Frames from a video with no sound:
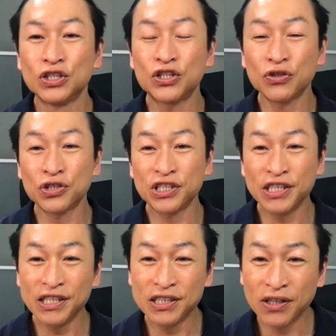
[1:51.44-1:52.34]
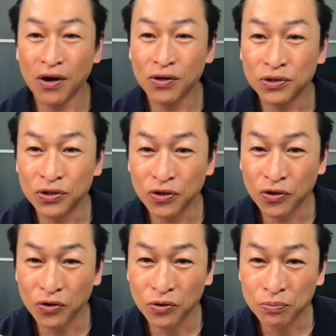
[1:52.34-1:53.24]
so she's
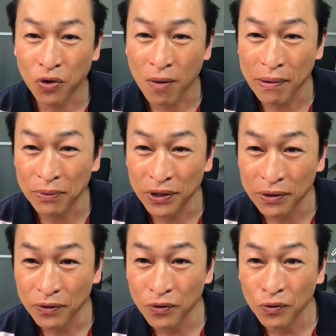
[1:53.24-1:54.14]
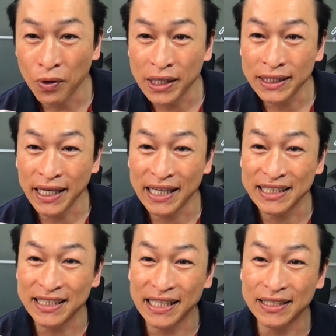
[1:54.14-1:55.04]
also probably one
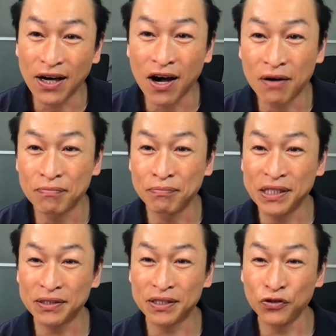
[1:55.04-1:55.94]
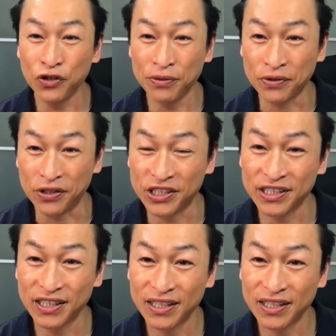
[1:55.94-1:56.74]
candidate of Miss Universe.